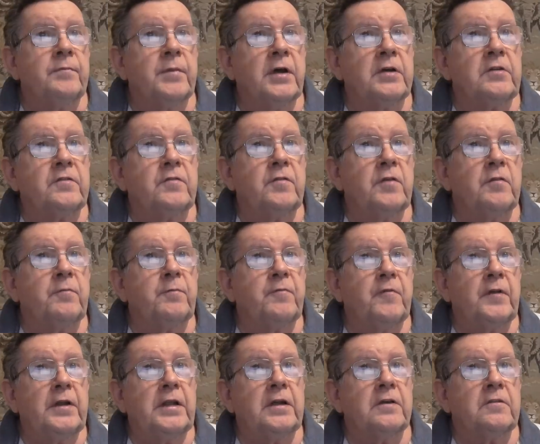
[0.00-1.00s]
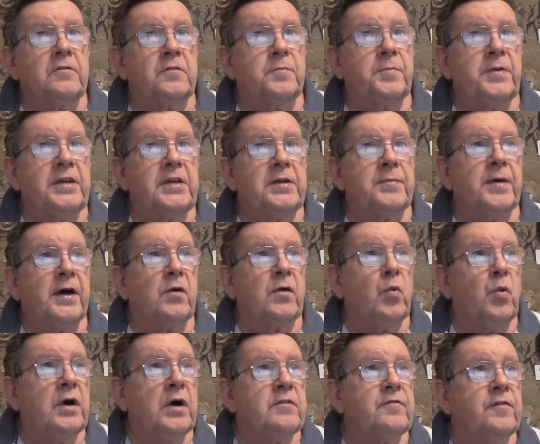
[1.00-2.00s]
Most of your videos speak about
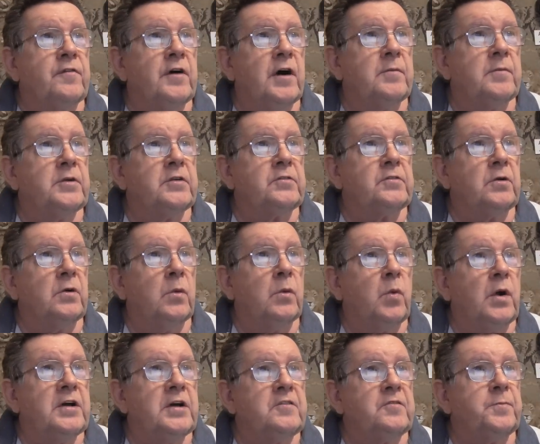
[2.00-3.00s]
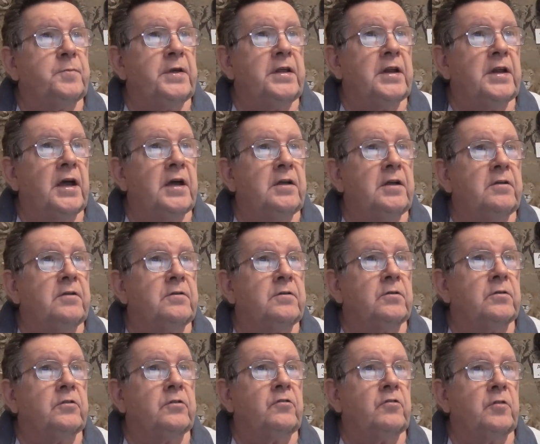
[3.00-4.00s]
white farmers or whites being aided
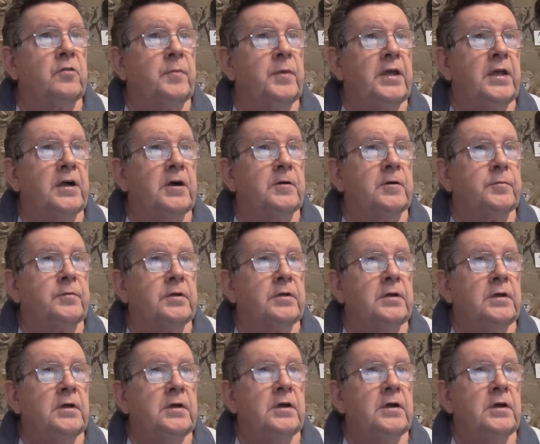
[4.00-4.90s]
or should be helped.